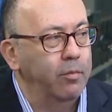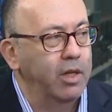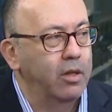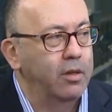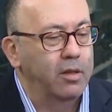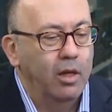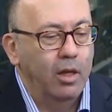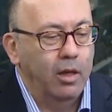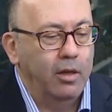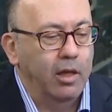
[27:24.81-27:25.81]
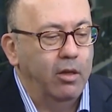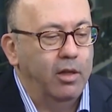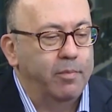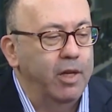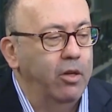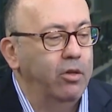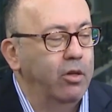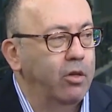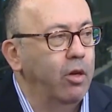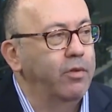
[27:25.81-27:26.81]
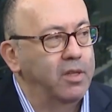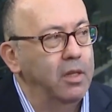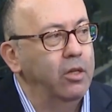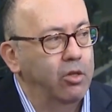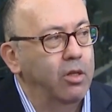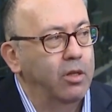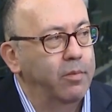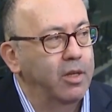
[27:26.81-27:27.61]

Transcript: because they're going to spy on the conversations,